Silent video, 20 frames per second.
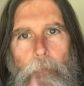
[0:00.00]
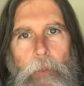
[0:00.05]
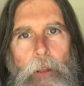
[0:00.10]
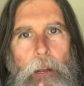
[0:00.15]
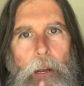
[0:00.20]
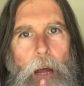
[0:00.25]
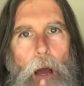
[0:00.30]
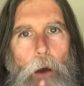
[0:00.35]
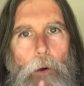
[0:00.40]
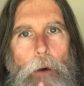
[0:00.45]

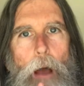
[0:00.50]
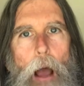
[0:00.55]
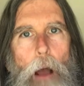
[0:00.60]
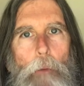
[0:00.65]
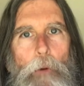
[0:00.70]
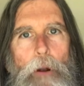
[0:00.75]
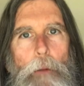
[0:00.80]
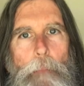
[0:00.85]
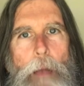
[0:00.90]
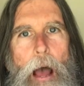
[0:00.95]
You know,
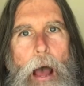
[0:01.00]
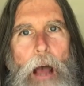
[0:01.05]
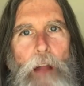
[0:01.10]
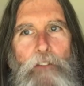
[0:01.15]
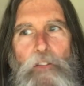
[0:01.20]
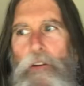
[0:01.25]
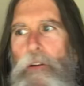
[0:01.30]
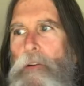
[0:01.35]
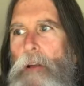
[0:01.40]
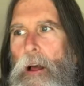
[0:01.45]
I would
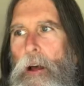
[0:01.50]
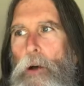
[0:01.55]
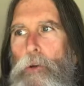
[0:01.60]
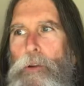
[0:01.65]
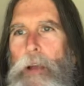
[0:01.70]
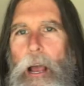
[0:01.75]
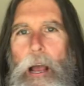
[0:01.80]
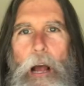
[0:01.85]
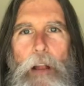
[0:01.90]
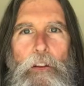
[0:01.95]
imagine.
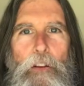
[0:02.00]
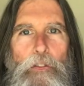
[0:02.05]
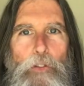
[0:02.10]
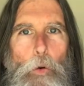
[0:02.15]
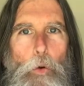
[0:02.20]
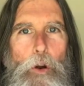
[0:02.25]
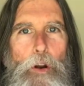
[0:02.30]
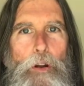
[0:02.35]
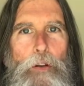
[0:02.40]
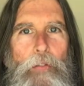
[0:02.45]
Okay, I just
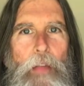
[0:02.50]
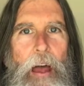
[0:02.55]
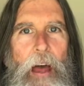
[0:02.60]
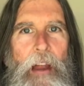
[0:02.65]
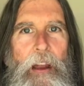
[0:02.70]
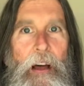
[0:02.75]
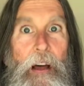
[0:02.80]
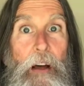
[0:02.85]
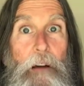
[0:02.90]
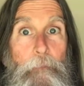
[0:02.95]
ordered
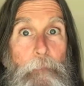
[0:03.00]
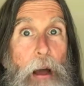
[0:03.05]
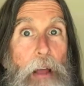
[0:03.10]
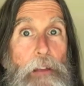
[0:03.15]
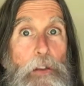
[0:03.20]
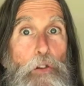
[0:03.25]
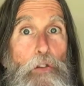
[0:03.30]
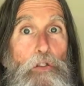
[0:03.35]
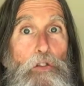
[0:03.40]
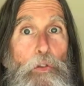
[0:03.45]
that, uh, my
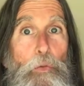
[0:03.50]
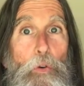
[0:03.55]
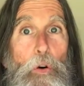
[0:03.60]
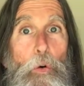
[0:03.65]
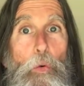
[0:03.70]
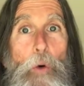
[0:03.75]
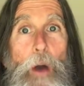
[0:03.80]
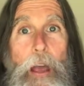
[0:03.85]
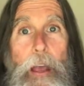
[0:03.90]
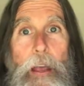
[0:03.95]

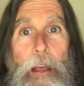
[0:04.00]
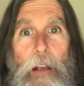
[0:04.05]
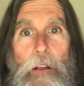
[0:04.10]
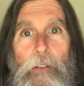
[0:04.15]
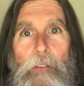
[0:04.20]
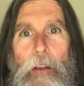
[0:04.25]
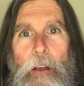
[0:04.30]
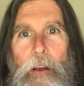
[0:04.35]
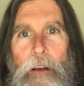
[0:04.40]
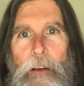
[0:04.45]
usual
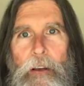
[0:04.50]
wings.